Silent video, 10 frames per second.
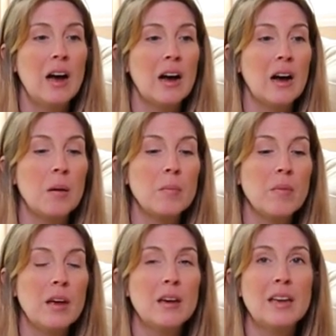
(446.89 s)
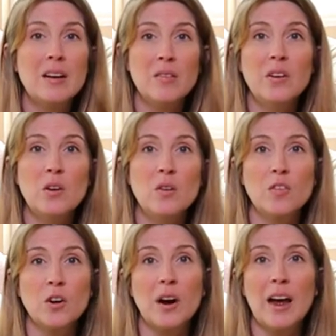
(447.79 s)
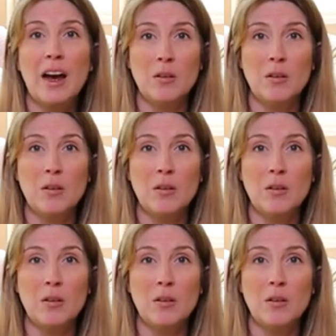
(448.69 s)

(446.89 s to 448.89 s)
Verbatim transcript: um, get a feel for